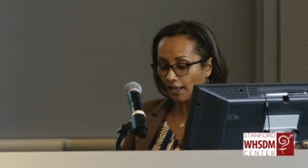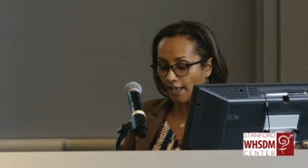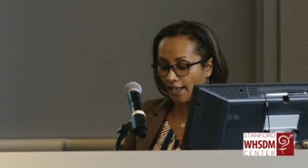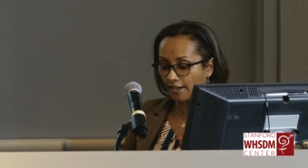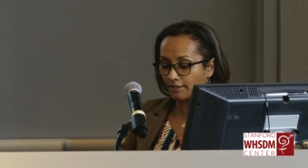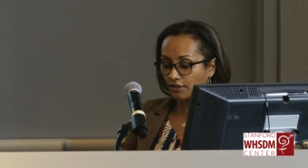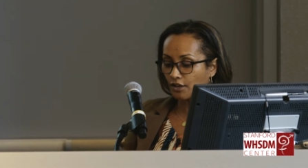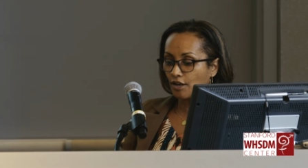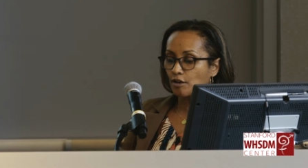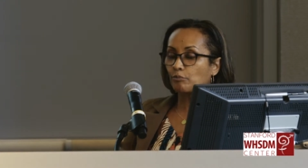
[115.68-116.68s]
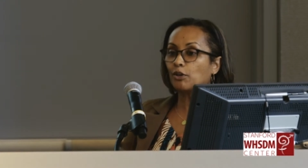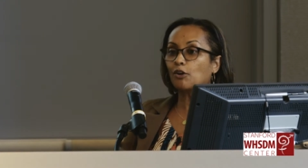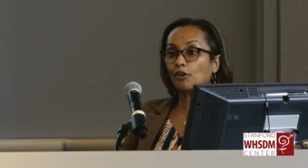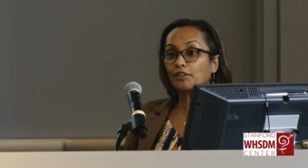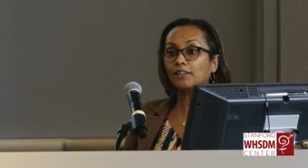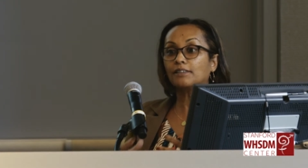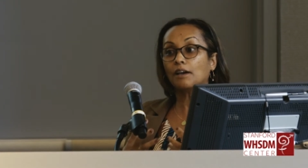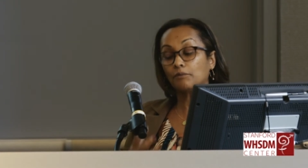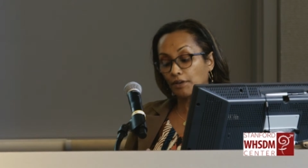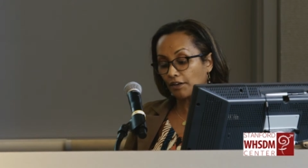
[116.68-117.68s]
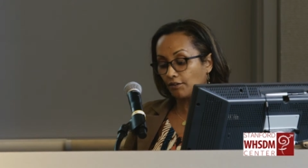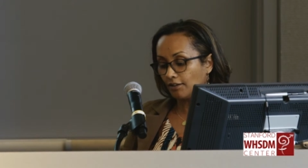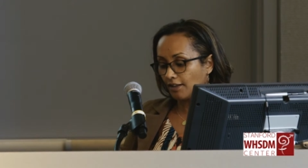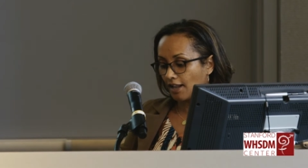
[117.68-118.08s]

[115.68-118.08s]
And because these are real